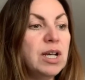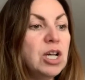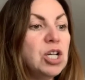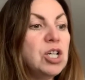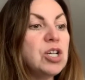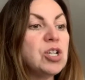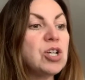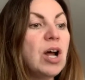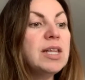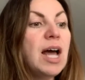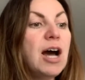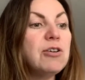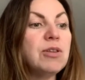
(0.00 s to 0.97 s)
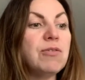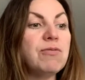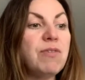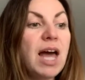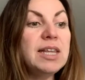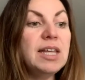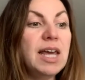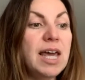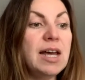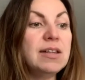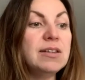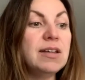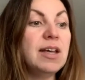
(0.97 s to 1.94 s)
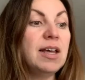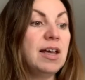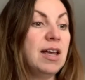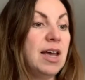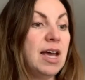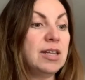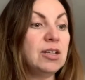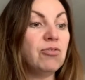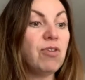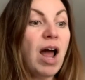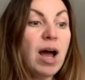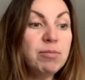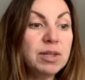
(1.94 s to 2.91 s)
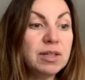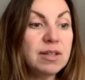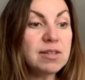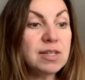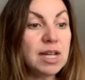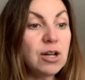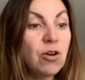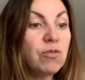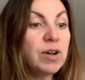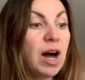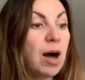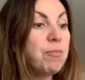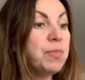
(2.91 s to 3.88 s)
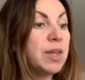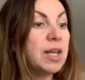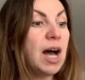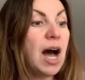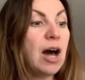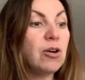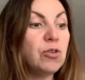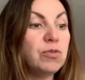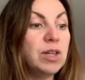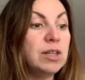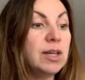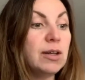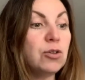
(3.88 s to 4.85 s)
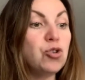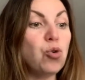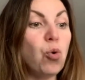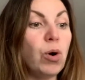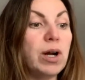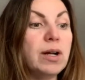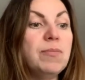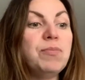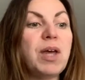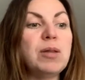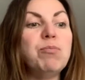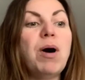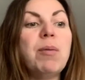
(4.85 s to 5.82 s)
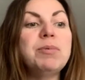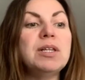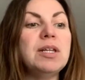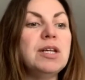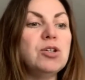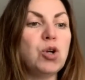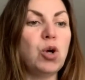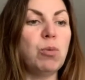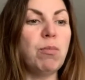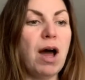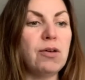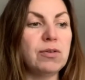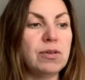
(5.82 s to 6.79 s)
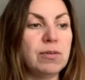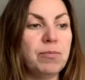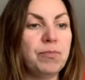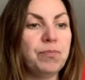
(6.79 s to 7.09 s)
she shot out a fat hand and grabbed the stick of gum out of the little drawer and popped it into her mouth.